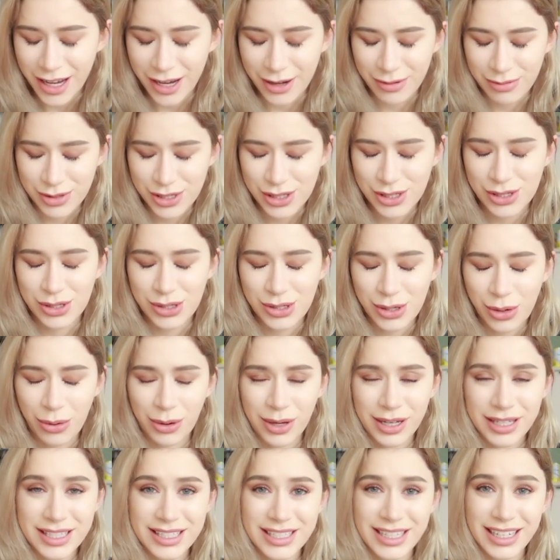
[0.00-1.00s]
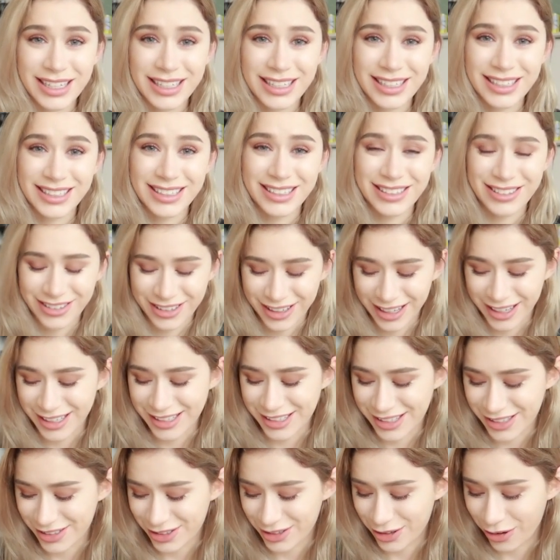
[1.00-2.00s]
I'm so excited, you
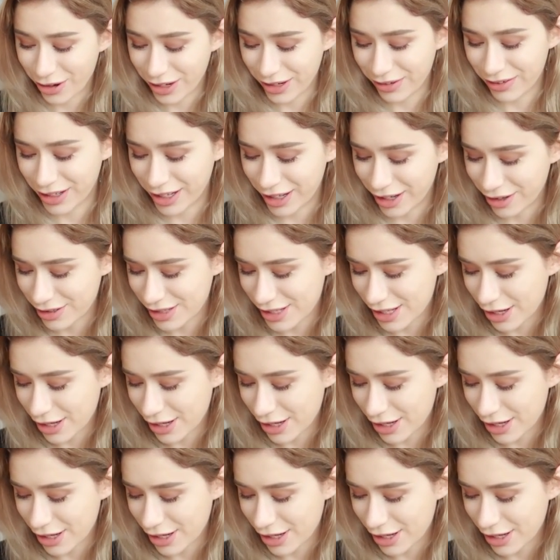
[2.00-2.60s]
guys. You don't even know.